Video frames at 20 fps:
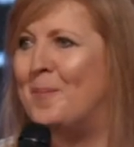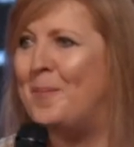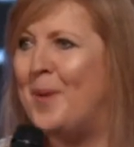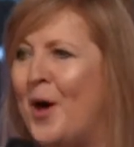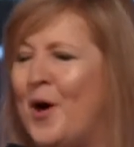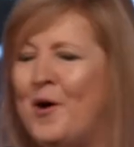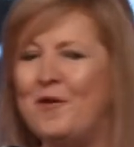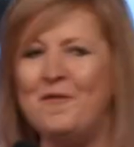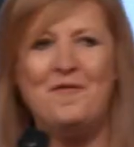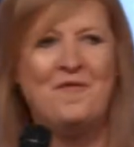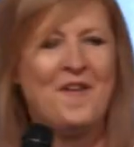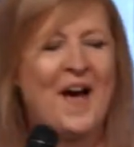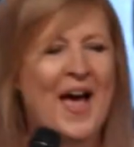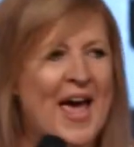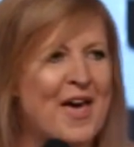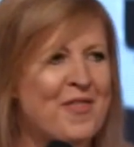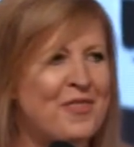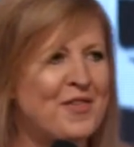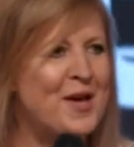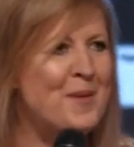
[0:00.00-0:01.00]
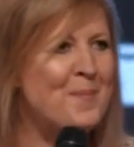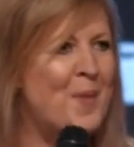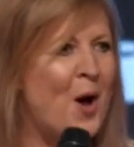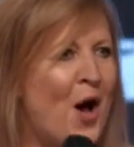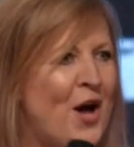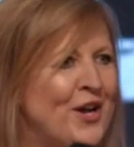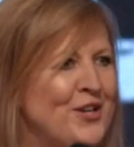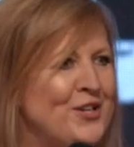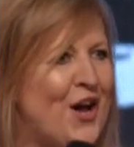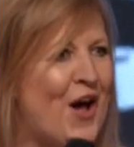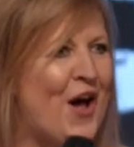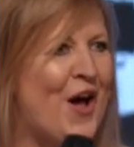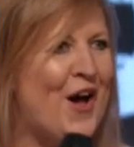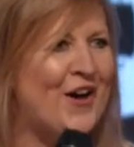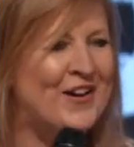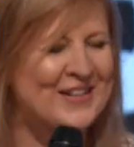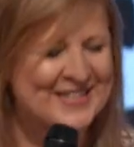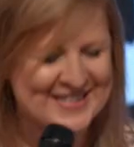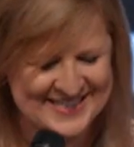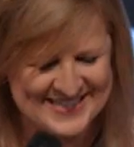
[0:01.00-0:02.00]
Build faith. Come on,
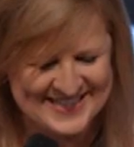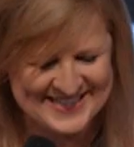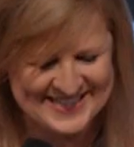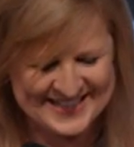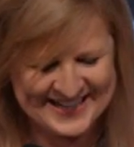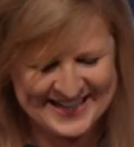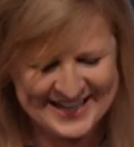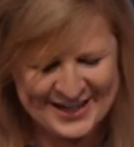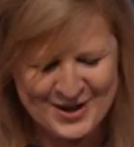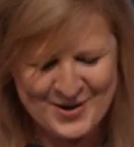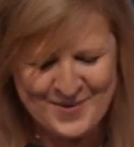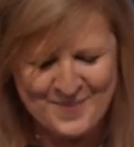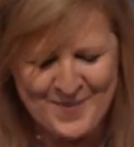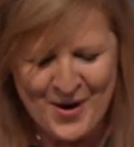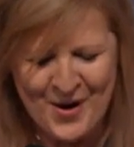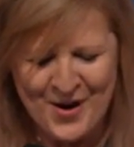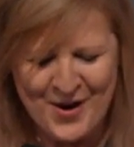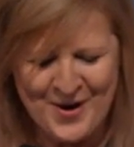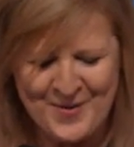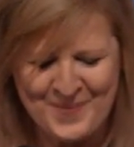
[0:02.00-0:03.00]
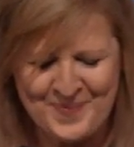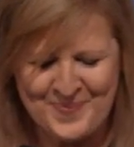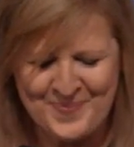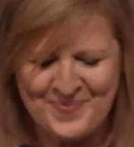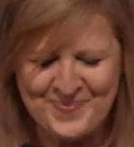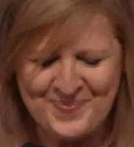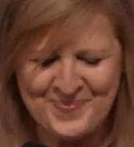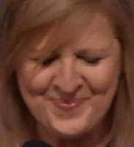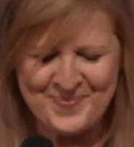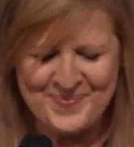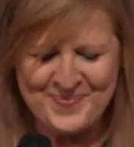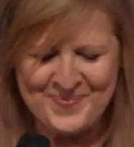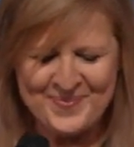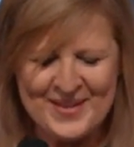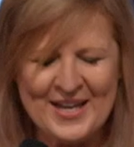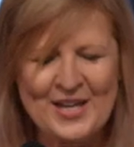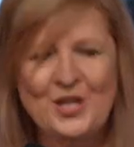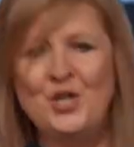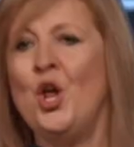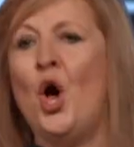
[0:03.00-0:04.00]
girls. Come on.
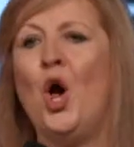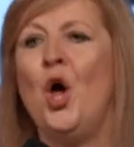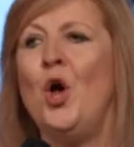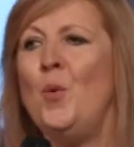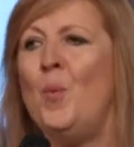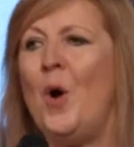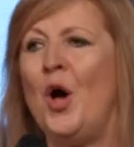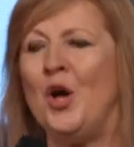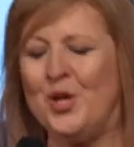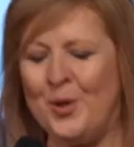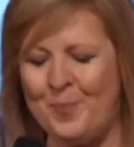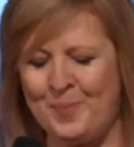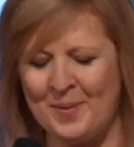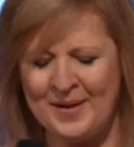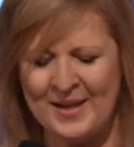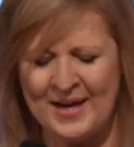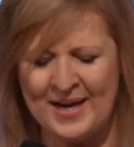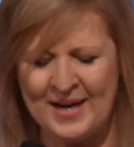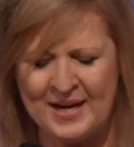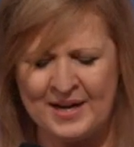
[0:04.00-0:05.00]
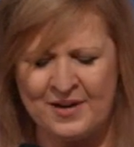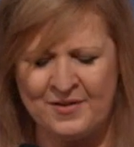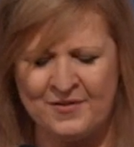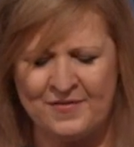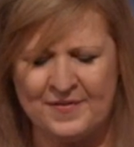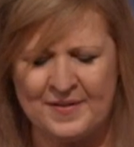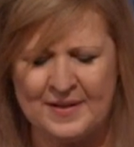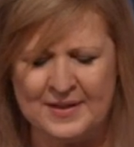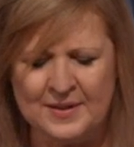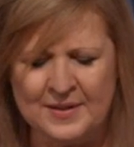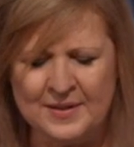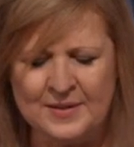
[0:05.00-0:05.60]
Know what you believe.